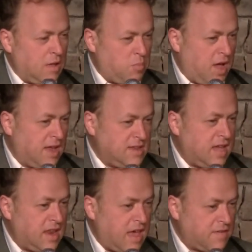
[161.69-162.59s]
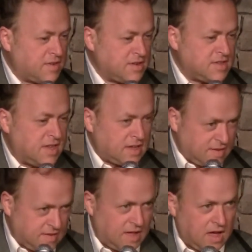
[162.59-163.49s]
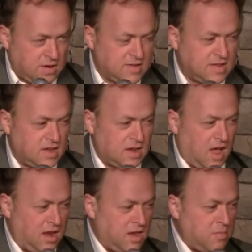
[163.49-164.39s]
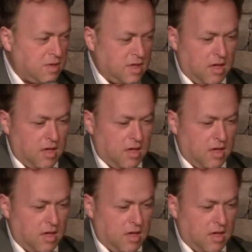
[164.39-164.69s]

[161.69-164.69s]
by 10 after 6, I could see a lineup.